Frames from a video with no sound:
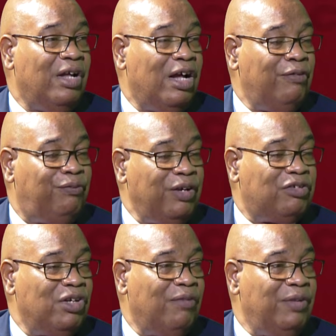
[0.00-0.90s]
and
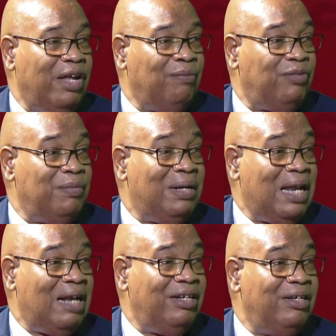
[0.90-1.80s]
fixing of the MV
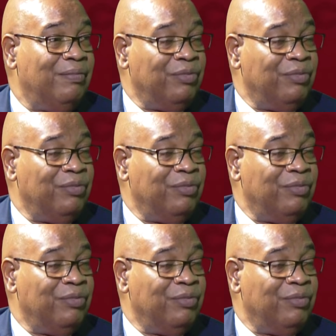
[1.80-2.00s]
Malali.